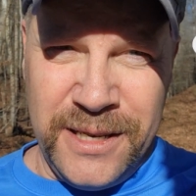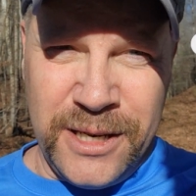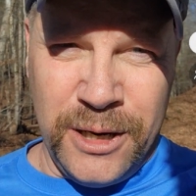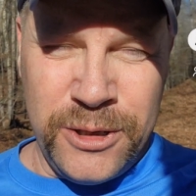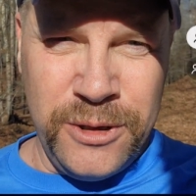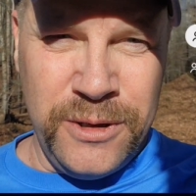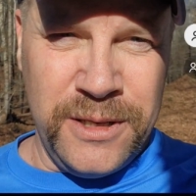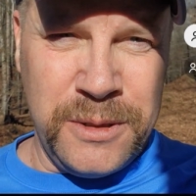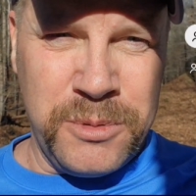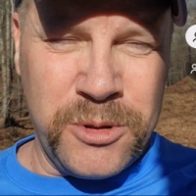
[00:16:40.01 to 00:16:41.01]
Encourage you
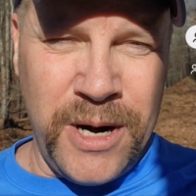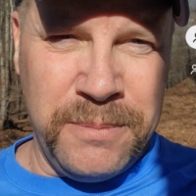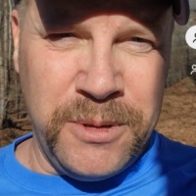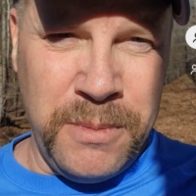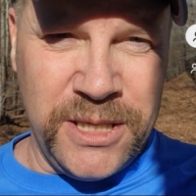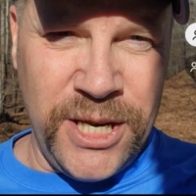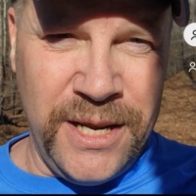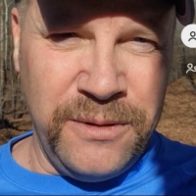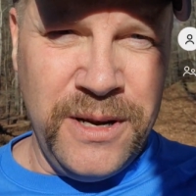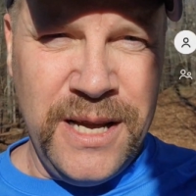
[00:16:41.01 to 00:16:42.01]
to subscribe to my
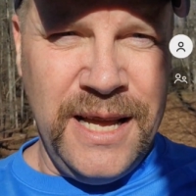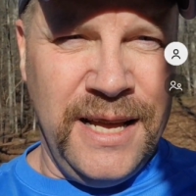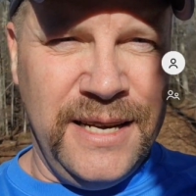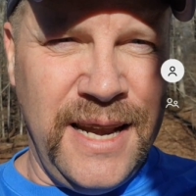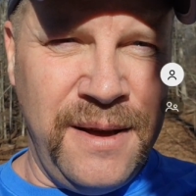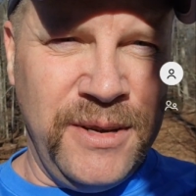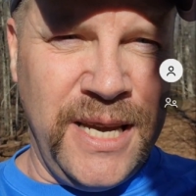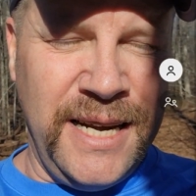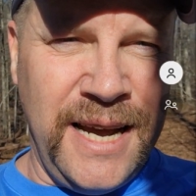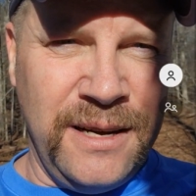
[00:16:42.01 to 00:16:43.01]
channel,
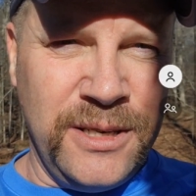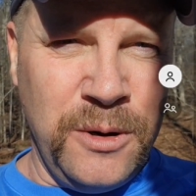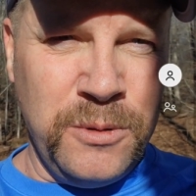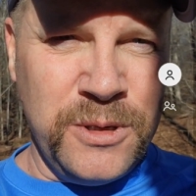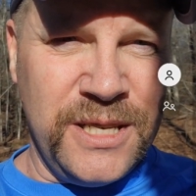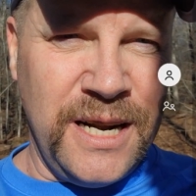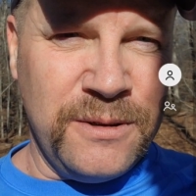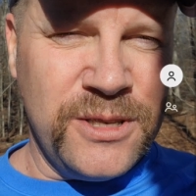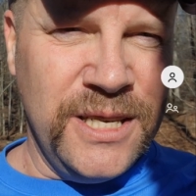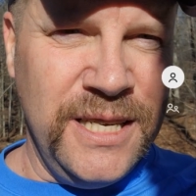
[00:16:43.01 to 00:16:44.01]
Navigate Outdoors,
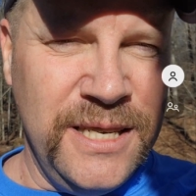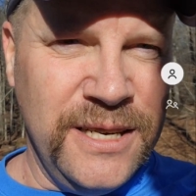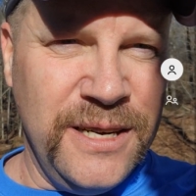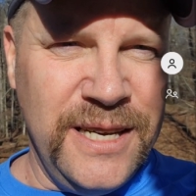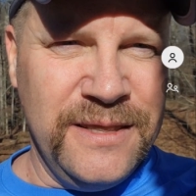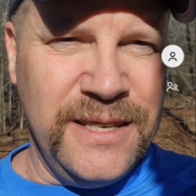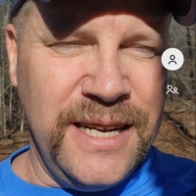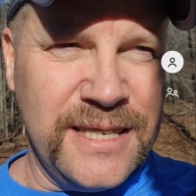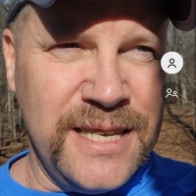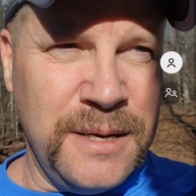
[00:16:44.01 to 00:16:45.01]
and I'll see you in
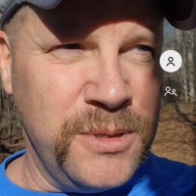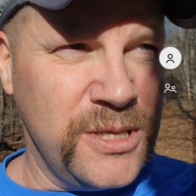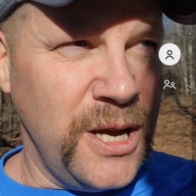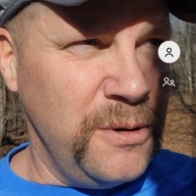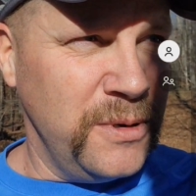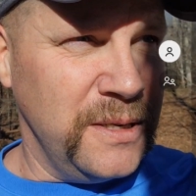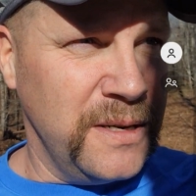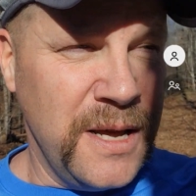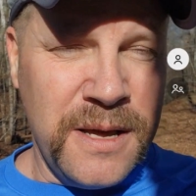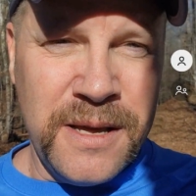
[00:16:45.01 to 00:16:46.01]
the next episode
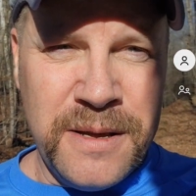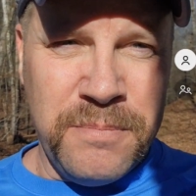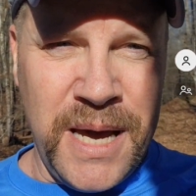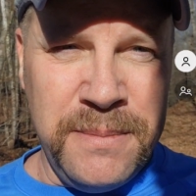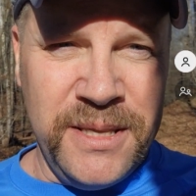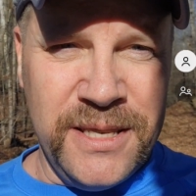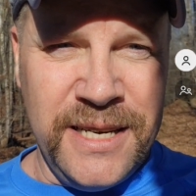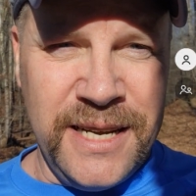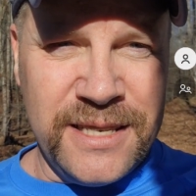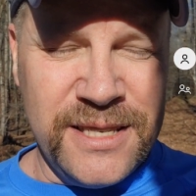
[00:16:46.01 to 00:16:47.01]
and maybe
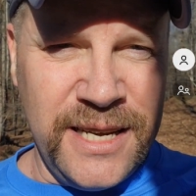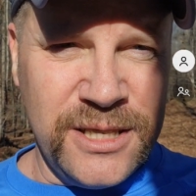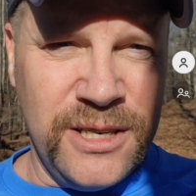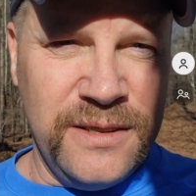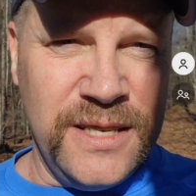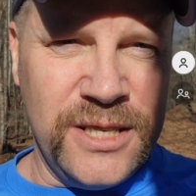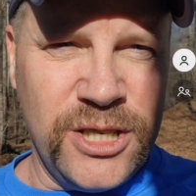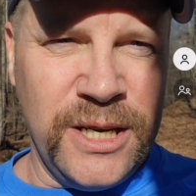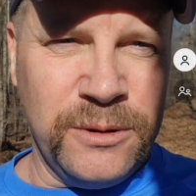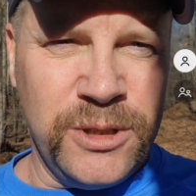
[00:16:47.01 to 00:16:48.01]
the next section of
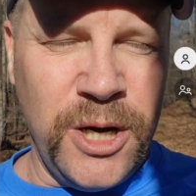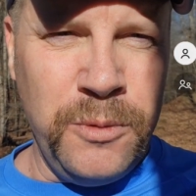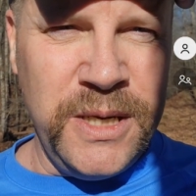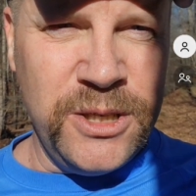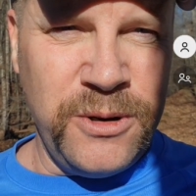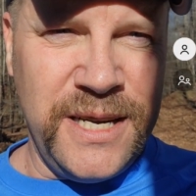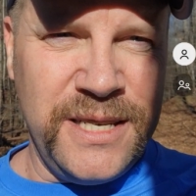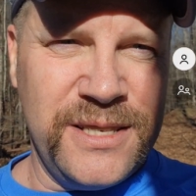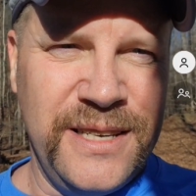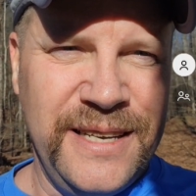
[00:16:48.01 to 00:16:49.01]
this Sheltowee
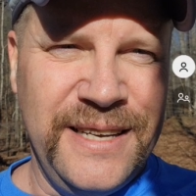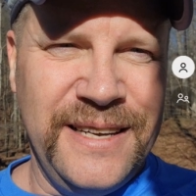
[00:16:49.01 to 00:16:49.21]
Trace.